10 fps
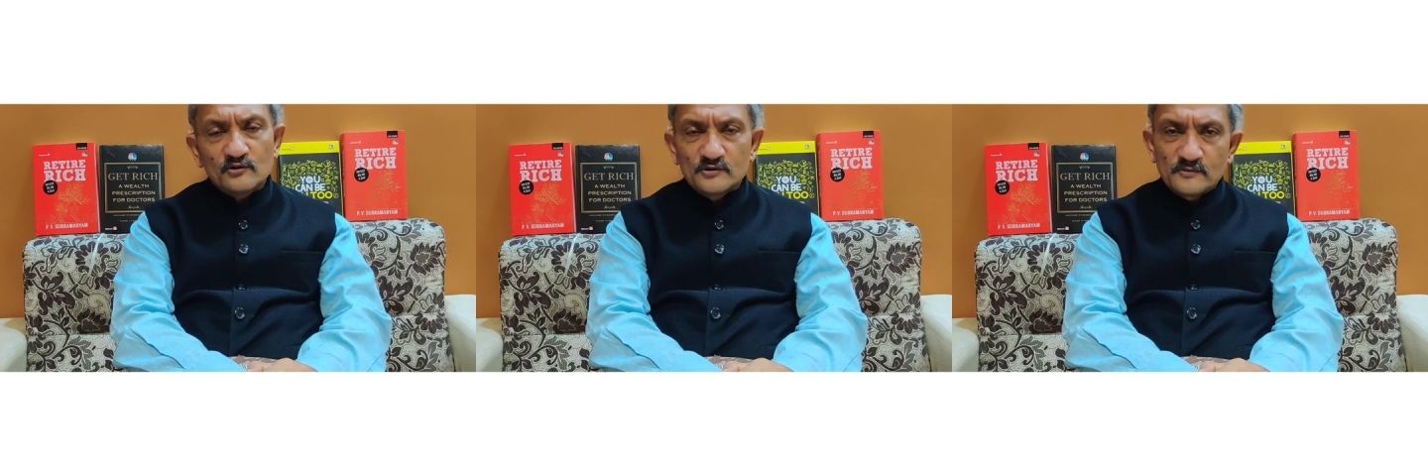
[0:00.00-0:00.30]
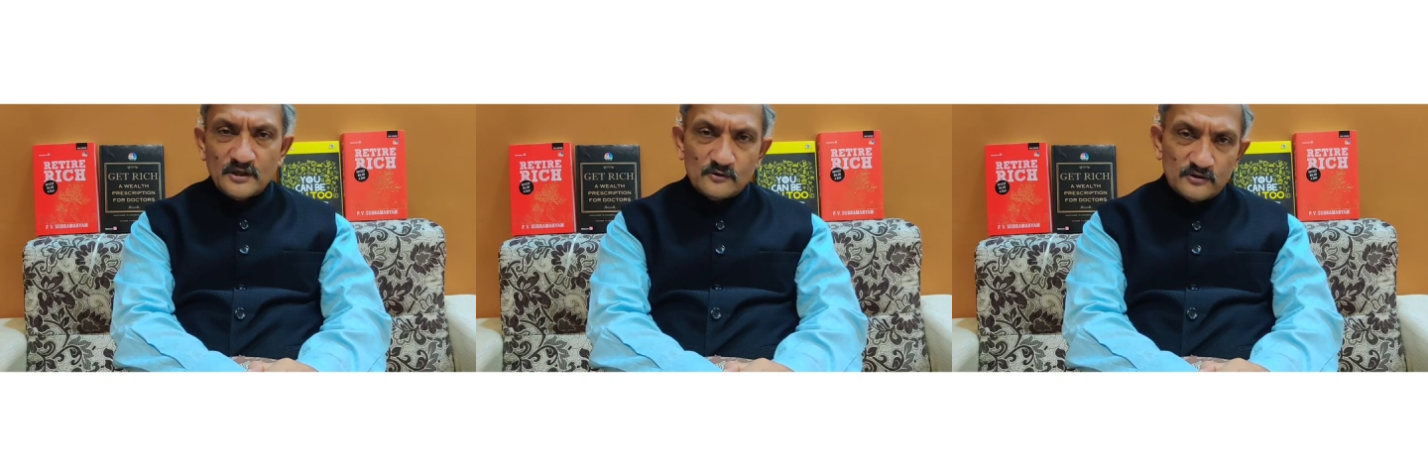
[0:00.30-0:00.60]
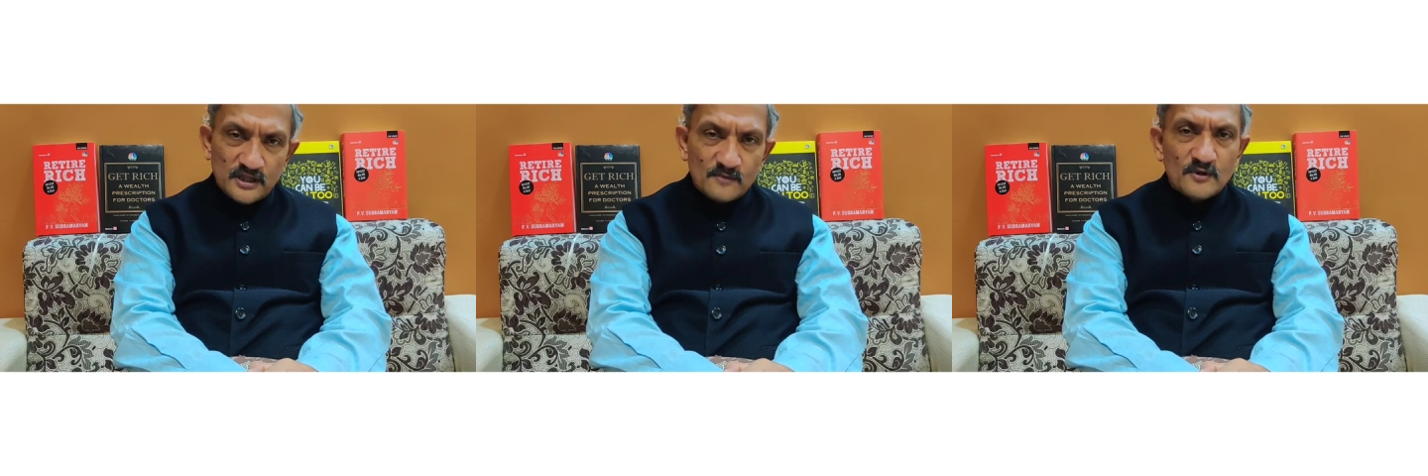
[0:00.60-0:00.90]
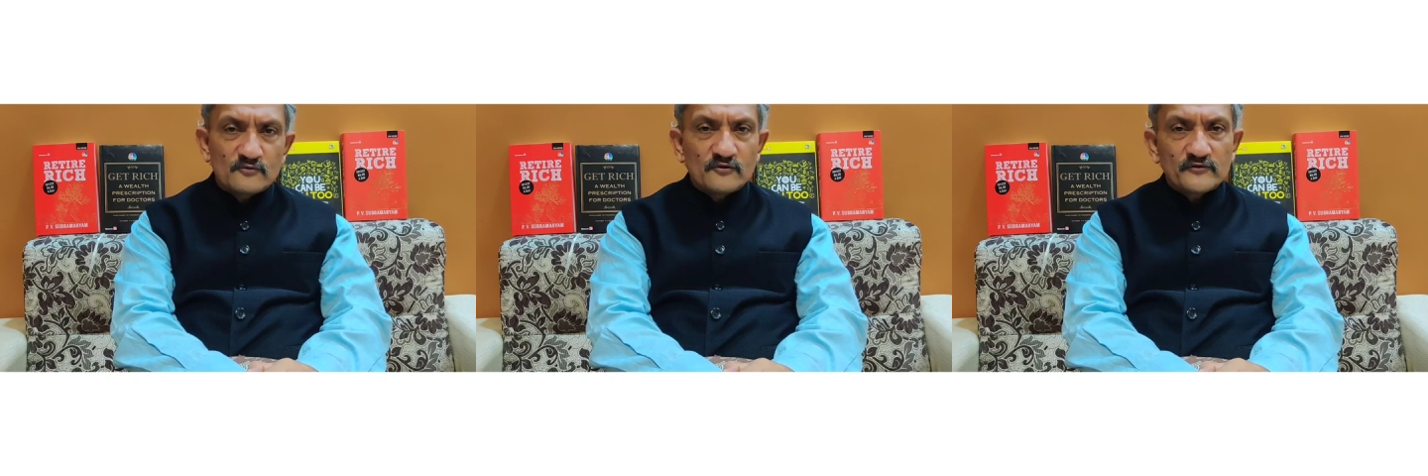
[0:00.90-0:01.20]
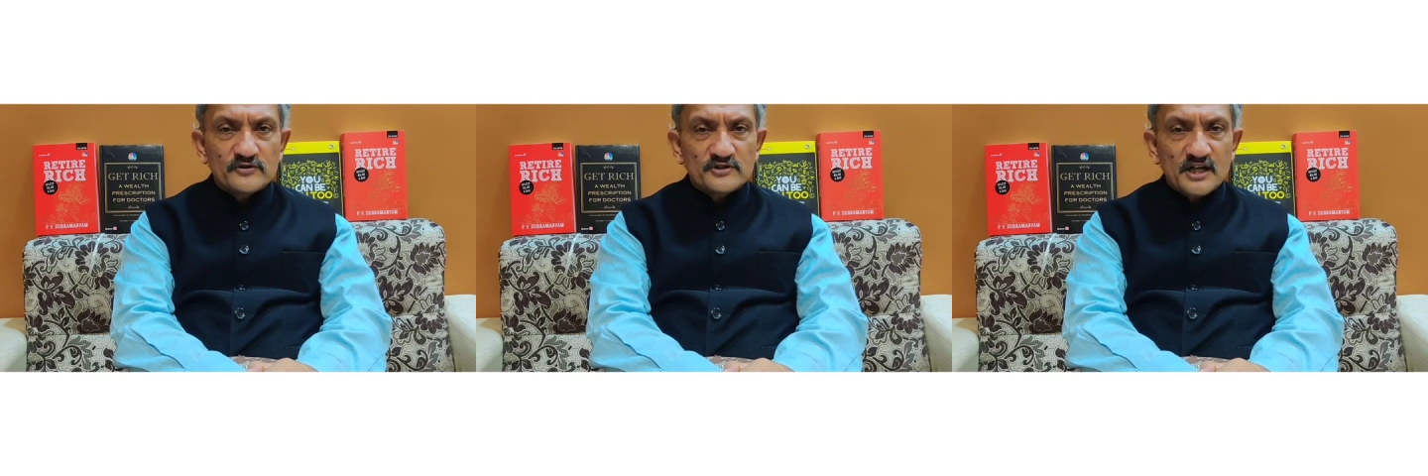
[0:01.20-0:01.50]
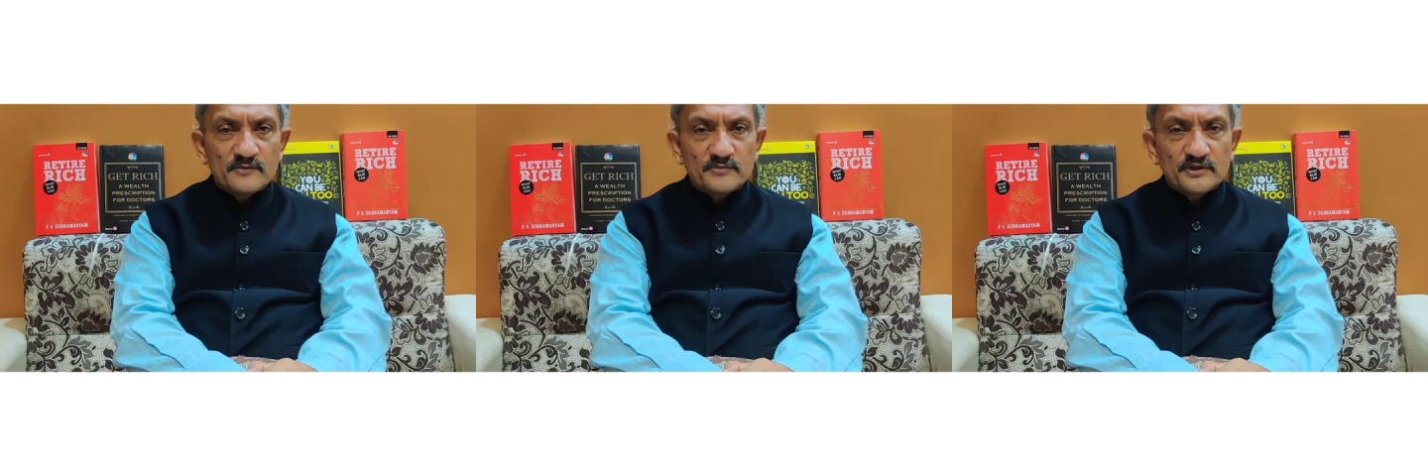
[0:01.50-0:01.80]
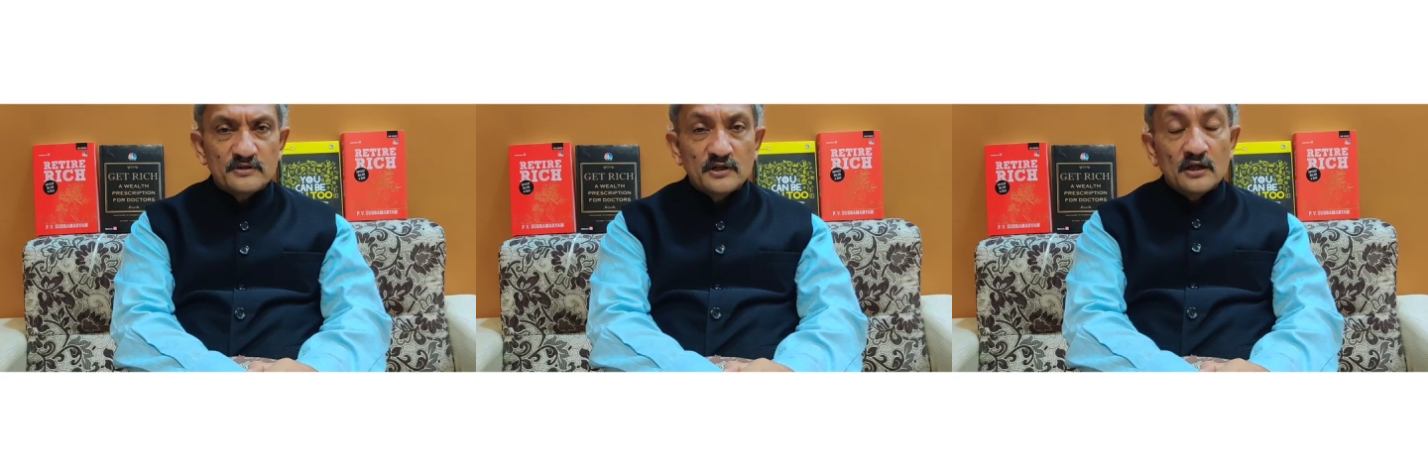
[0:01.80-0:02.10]
could, could come out of your
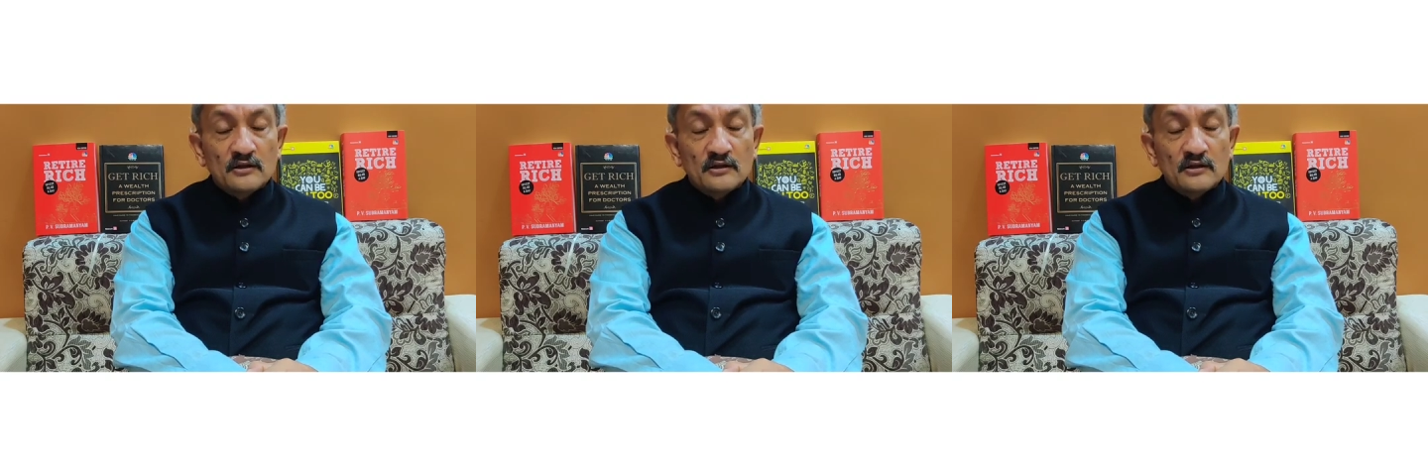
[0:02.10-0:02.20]
stipend.